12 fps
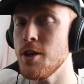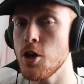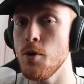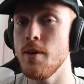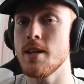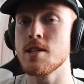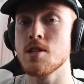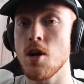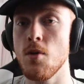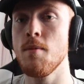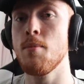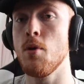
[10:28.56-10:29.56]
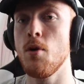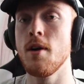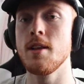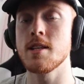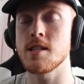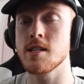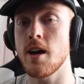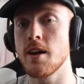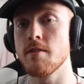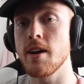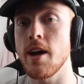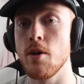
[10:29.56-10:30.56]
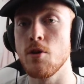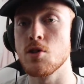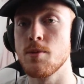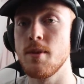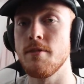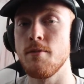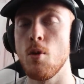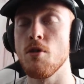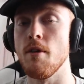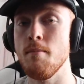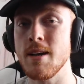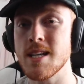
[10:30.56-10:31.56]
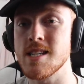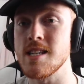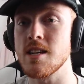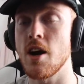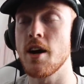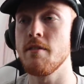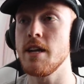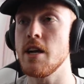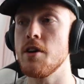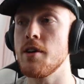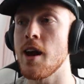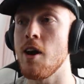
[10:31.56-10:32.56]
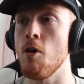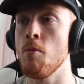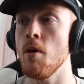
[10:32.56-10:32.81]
EQing is so important. This is kind of getting into a bit more of a mixing kind of video now,